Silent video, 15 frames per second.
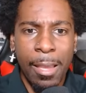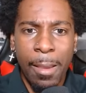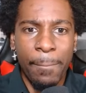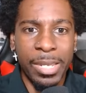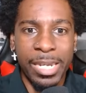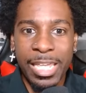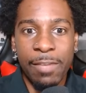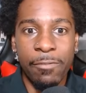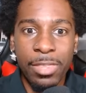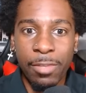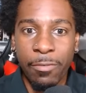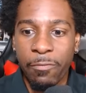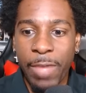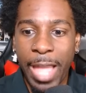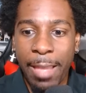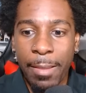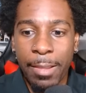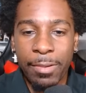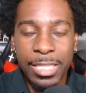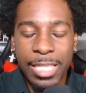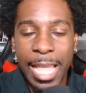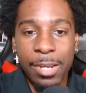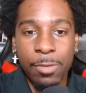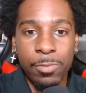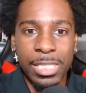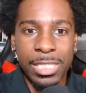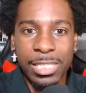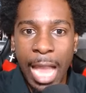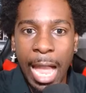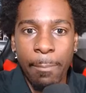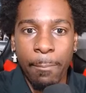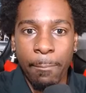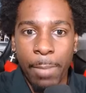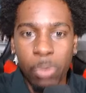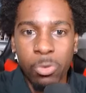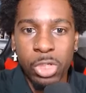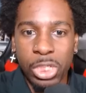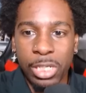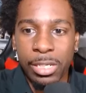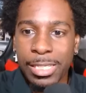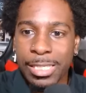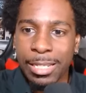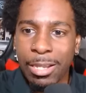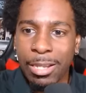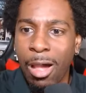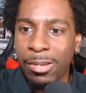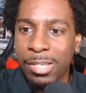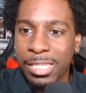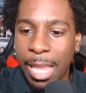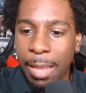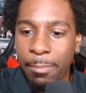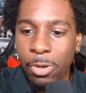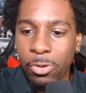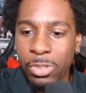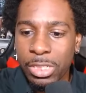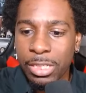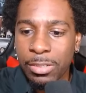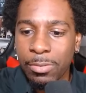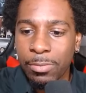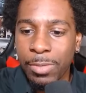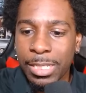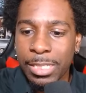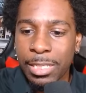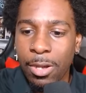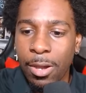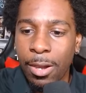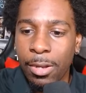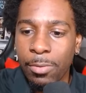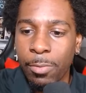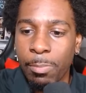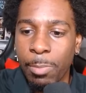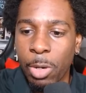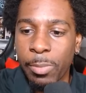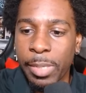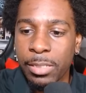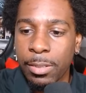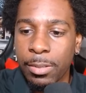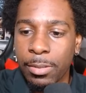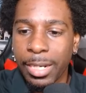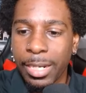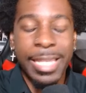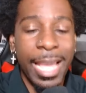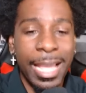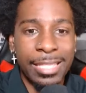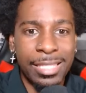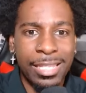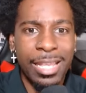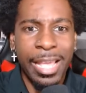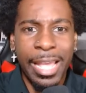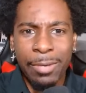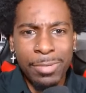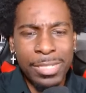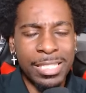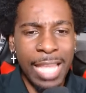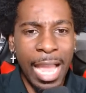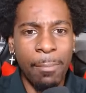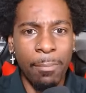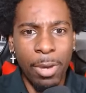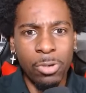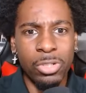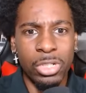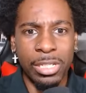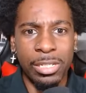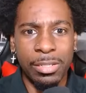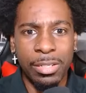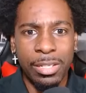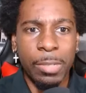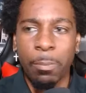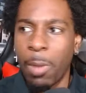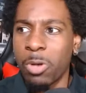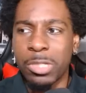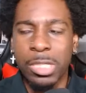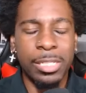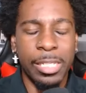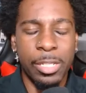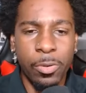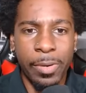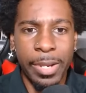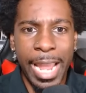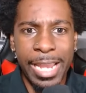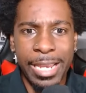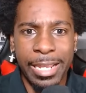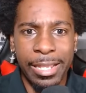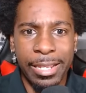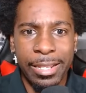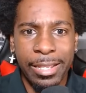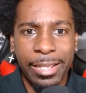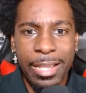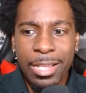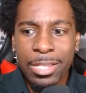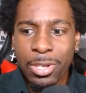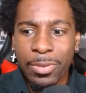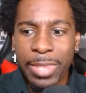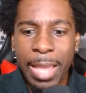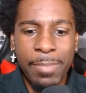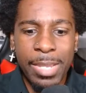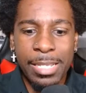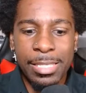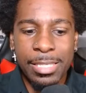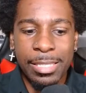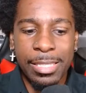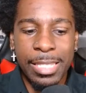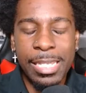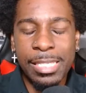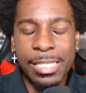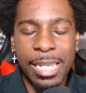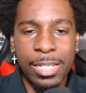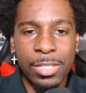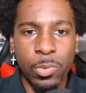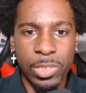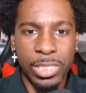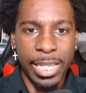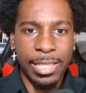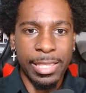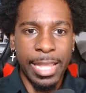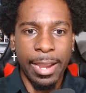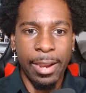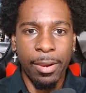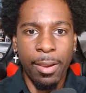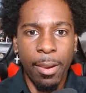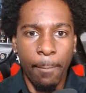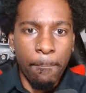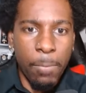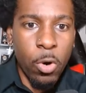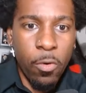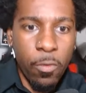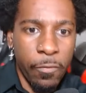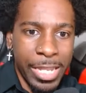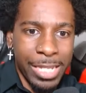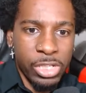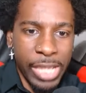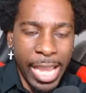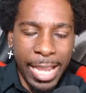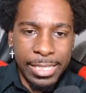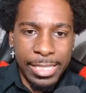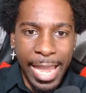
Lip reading: But even the fact that it was stop motion. Is it called stop motion? What is it called? One moment. Yes, it was stop motion, motionly created. So that means these niggas was in there moving Jack's